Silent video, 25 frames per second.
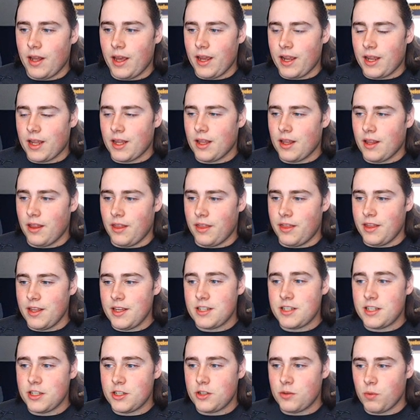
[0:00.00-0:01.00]
Like,
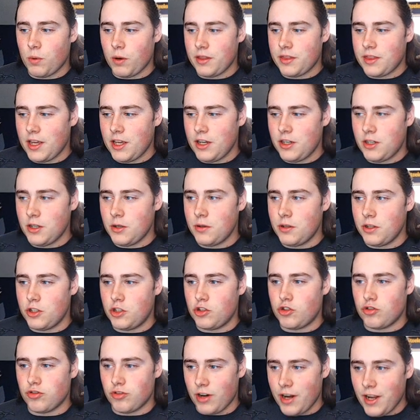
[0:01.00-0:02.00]
this is what they do to
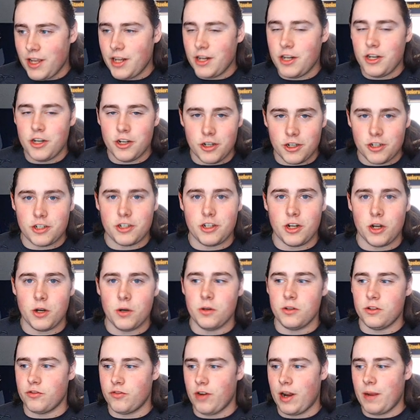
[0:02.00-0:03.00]
drain your
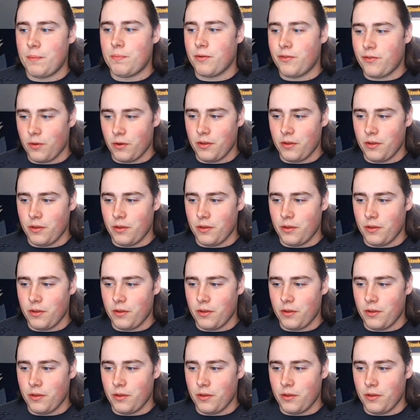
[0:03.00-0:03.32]
stones right